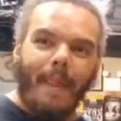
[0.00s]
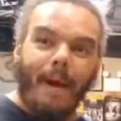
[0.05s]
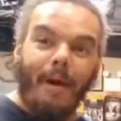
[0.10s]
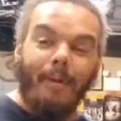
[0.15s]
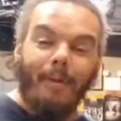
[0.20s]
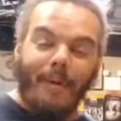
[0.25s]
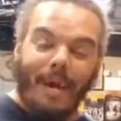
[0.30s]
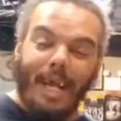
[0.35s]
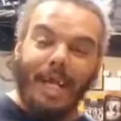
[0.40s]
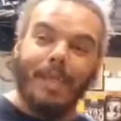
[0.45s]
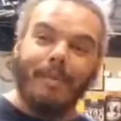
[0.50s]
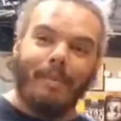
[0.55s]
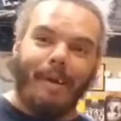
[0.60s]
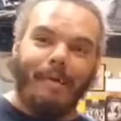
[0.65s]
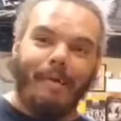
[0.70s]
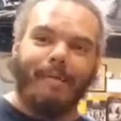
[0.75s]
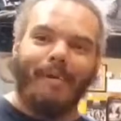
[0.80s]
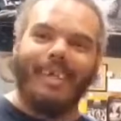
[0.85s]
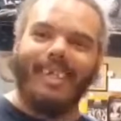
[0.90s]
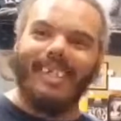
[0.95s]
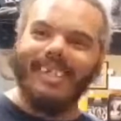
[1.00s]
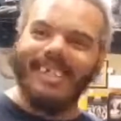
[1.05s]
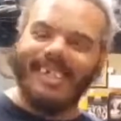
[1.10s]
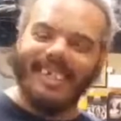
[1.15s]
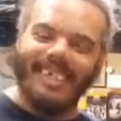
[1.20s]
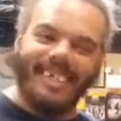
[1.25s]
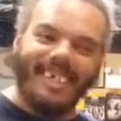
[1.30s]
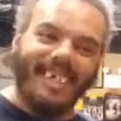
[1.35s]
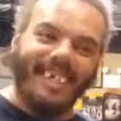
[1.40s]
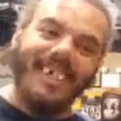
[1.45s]
race my
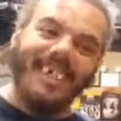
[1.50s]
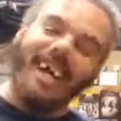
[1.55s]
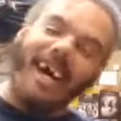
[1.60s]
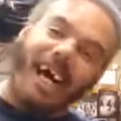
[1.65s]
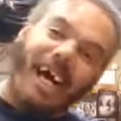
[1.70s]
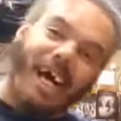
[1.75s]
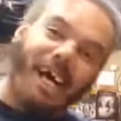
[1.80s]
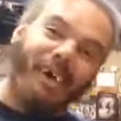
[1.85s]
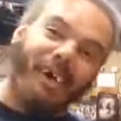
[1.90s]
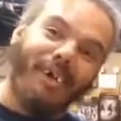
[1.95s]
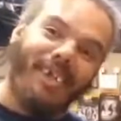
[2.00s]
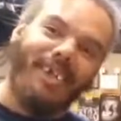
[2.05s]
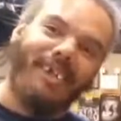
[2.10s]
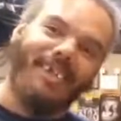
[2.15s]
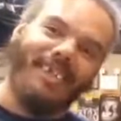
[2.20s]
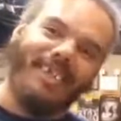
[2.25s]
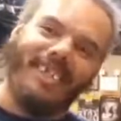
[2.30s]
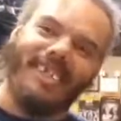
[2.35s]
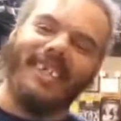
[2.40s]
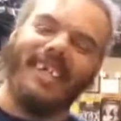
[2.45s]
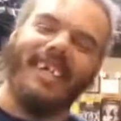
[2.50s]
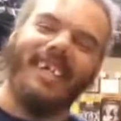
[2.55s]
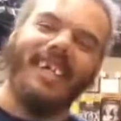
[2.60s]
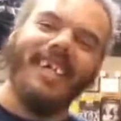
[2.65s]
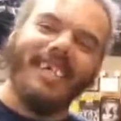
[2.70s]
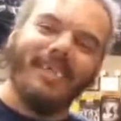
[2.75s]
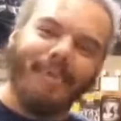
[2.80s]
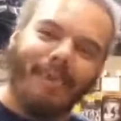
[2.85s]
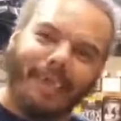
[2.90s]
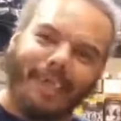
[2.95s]
friends. I'll get on the
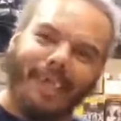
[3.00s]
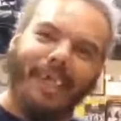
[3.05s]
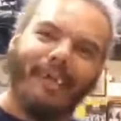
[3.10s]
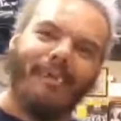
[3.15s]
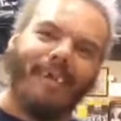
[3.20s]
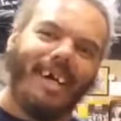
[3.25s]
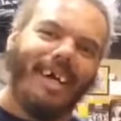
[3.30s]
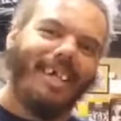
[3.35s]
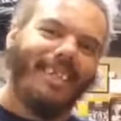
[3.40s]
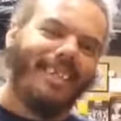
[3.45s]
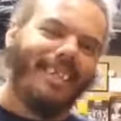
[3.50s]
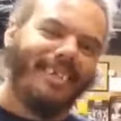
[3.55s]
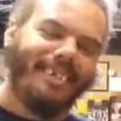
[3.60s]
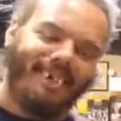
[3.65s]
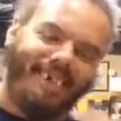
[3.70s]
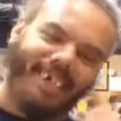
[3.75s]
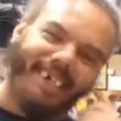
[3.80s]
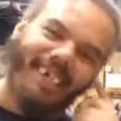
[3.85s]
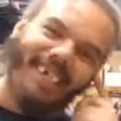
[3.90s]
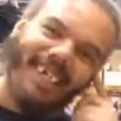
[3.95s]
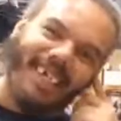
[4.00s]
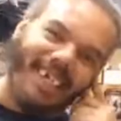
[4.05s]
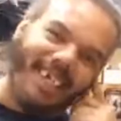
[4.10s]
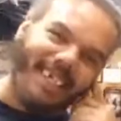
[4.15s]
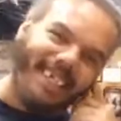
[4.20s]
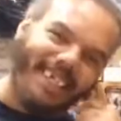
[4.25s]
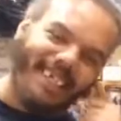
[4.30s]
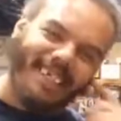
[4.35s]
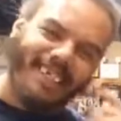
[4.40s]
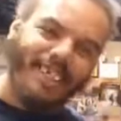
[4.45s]
skinnies while they ride the trail
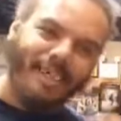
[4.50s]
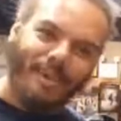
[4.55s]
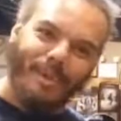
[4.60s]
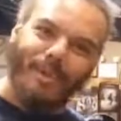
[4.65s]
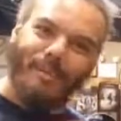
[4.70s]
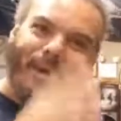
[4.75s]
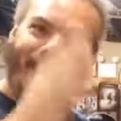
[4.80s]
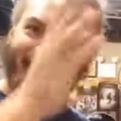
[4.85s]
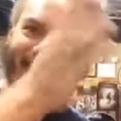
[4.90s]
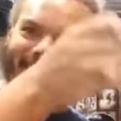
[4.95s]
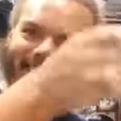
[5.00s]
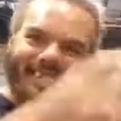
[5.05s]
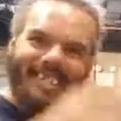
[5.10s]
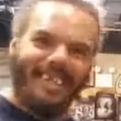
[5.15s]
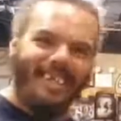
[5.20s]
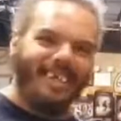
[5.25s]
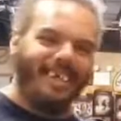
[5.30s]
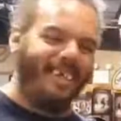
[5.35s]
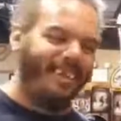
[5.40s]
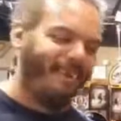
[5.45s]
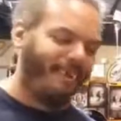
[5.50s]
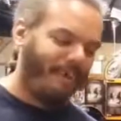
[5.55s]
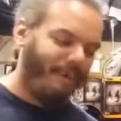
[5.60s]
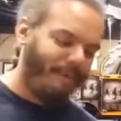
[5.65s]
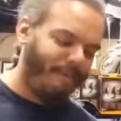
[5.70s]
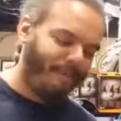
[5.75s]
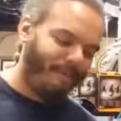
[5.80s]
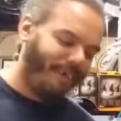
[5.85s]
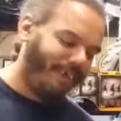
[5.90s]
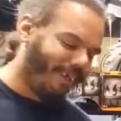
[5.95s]
and see who makes it to the other
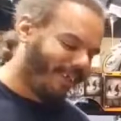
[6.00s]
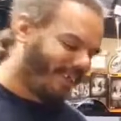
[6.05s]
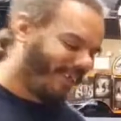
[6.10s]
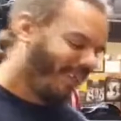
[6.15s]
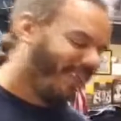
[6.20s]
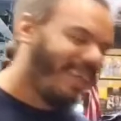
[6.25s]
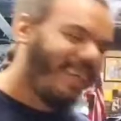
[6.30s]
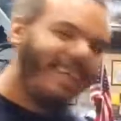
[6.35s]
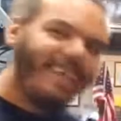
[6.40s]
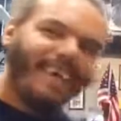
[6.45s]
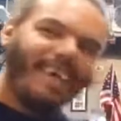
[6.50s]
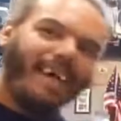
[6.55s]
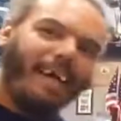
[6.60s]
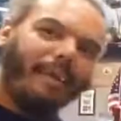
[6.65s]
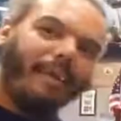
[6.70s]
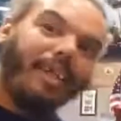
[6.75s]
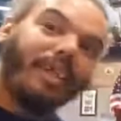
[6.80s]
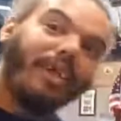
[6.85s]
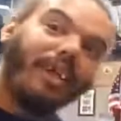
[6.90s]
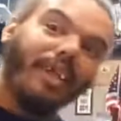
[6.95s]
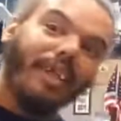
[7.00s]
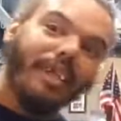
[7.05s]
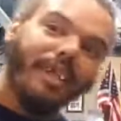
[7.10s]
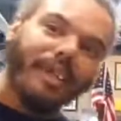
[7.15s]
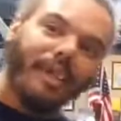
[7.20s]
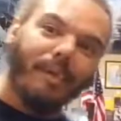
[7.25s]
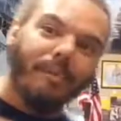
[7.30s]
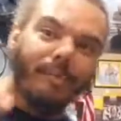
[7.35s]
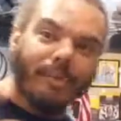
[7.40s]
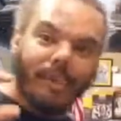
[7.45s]
end first. The trail
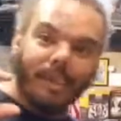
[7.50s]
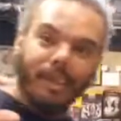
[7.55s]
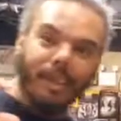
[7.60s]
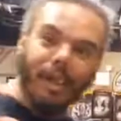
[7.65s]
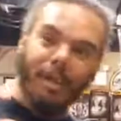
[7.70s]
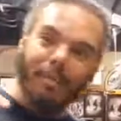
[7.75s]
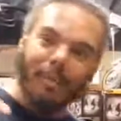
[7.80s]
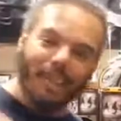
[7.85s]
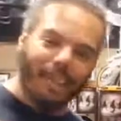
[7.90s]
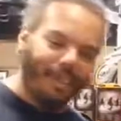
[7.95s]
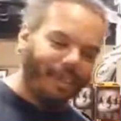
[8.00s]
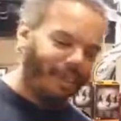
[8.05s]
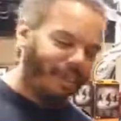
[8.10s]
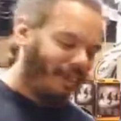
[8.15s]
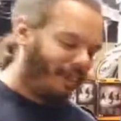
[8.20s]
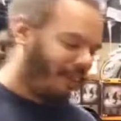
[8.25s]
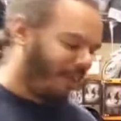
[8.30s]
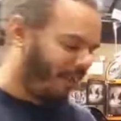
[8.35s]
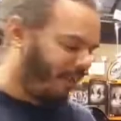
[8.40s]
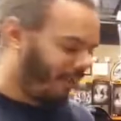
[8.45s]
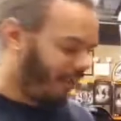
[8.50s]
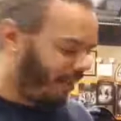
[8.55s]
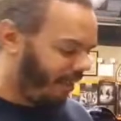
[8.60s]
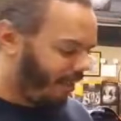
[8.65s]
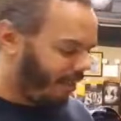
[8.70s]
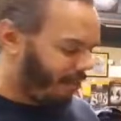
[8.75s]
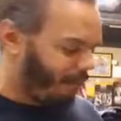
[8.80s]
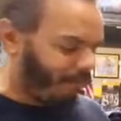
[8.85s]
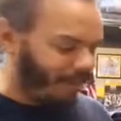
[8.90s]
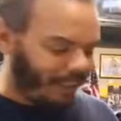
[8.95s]
itself is a little bit longer,
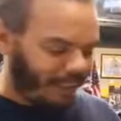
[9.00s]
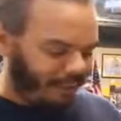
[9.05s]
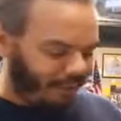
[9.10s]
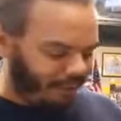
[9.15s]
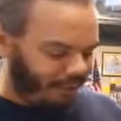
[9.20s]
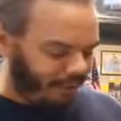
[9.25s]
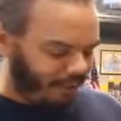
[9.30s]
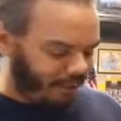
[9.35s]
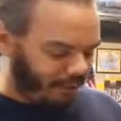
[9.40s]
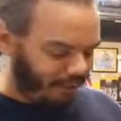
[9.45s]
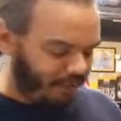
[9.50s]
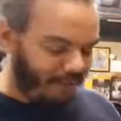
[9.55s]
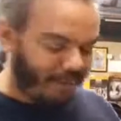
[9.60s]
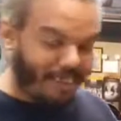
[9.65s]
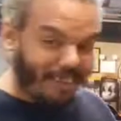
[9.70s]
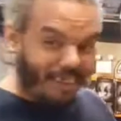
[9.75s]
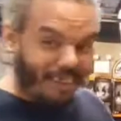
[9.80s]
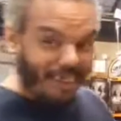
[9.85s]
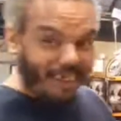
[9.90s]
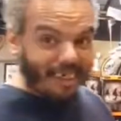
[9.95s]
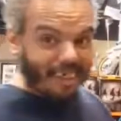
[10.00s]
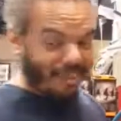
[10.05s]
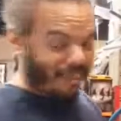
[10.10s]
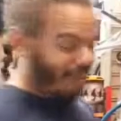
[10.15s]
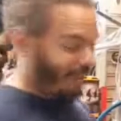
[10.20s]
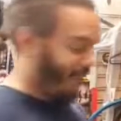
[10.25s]
but you know, skinnies are